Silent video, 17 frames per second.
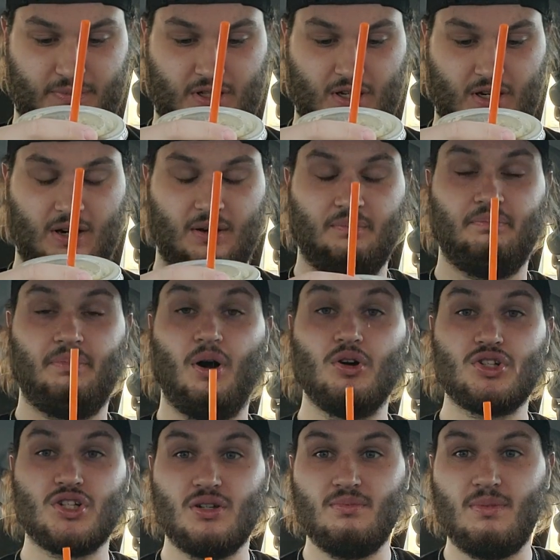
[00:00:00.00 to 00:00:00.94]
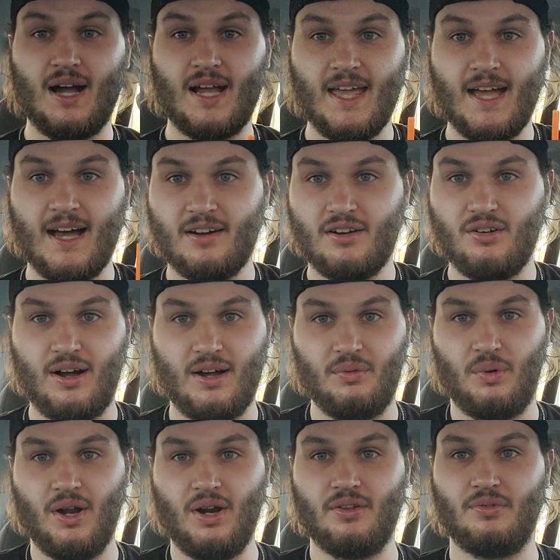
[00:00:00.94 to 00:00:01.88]
Their potion macchiato. I
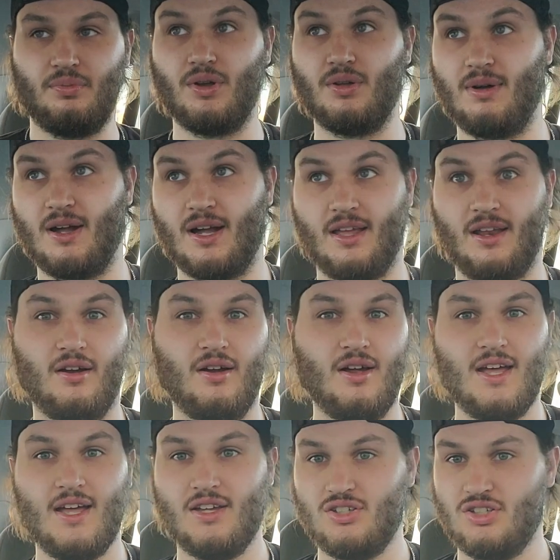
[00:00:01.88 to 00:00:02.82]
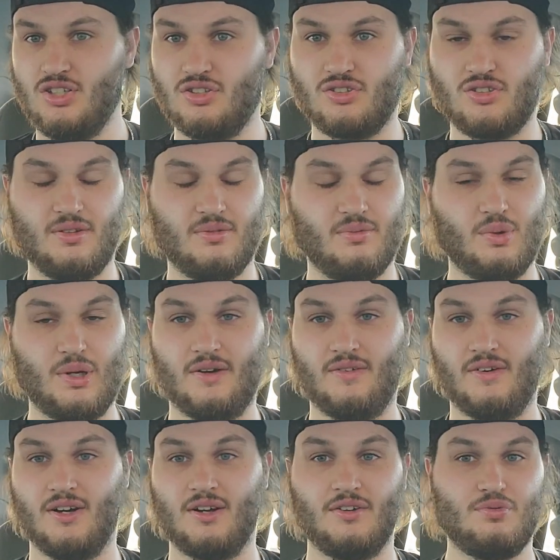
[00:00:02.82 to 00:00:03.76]
want spooky macchiato. Should just
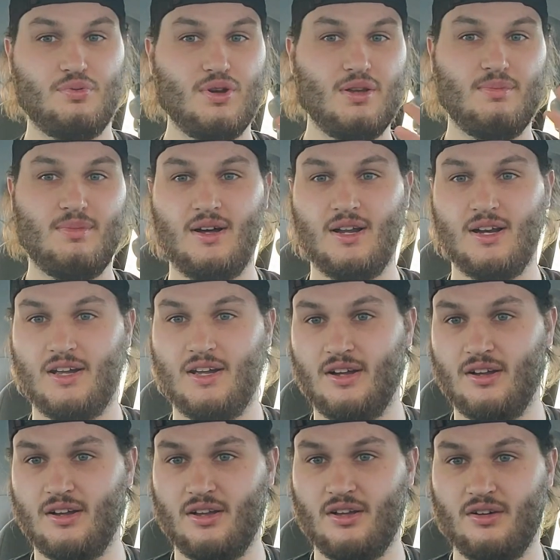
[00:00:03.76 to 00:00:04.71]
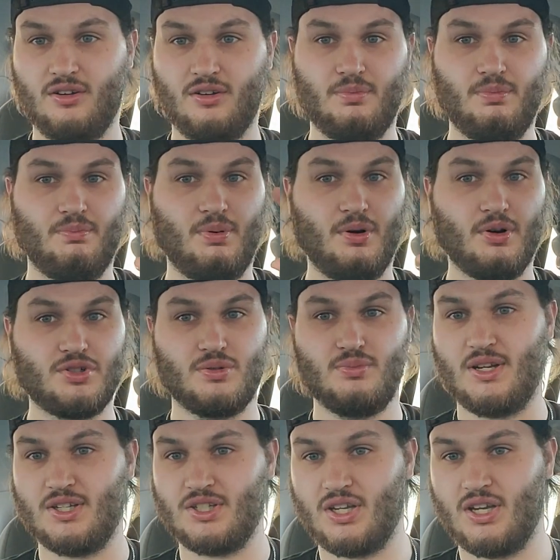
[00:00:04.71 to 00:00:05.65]
whatever. Spooky macchiato,
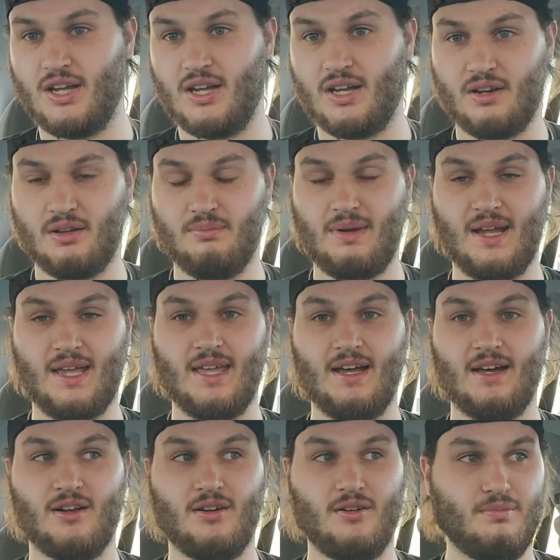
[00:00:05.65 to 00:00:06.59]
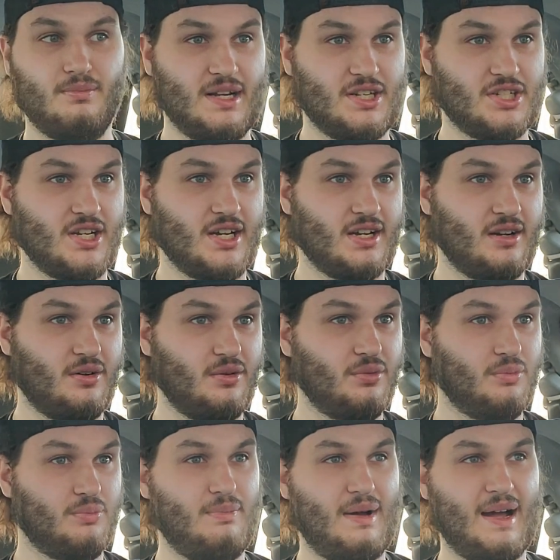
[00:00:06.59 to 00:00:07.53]
potion macchiato, macchiato,
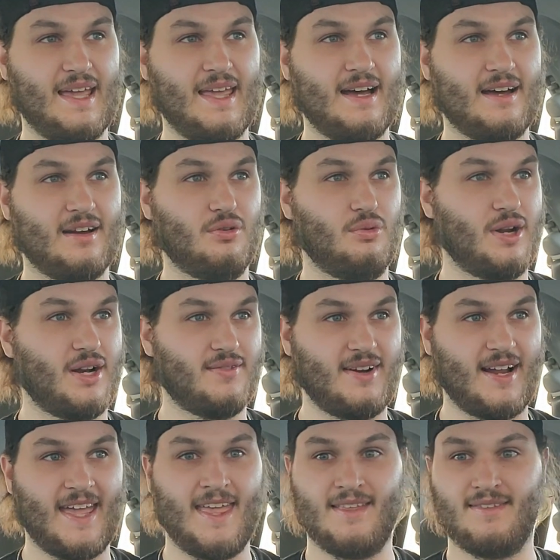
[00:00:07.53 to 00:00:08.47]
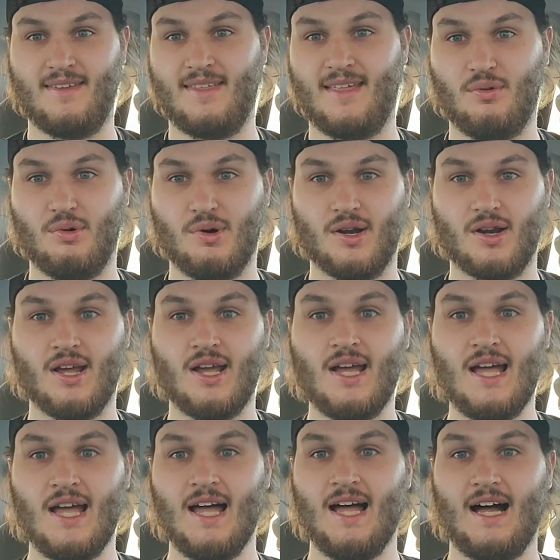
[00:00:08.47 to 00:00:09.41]
macchiato, macchiato, whatever. I can't say that word.
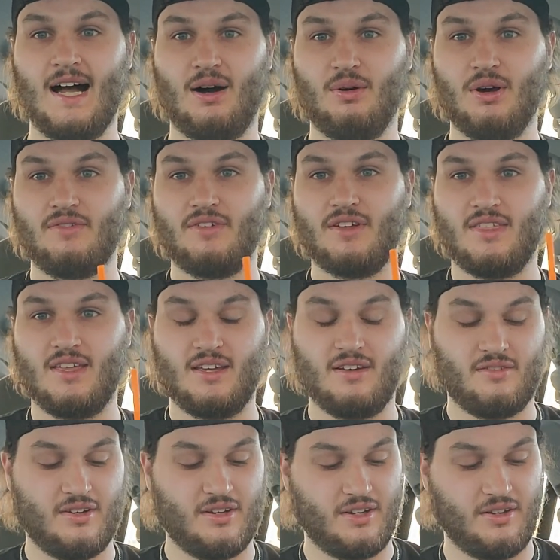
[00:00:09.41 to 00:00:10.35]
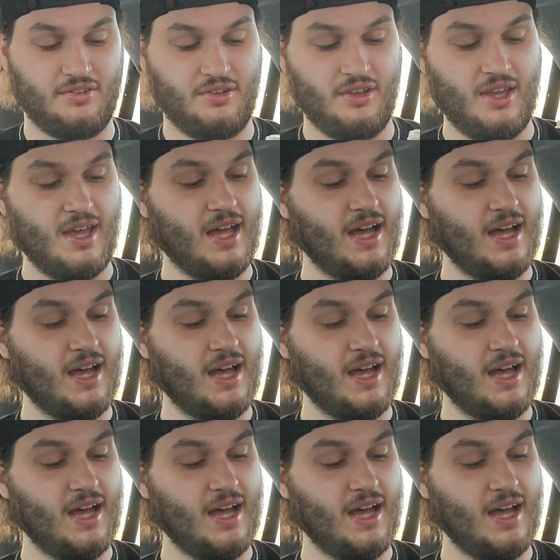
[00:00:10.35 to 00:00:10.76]
Uh, whatever you think of it is.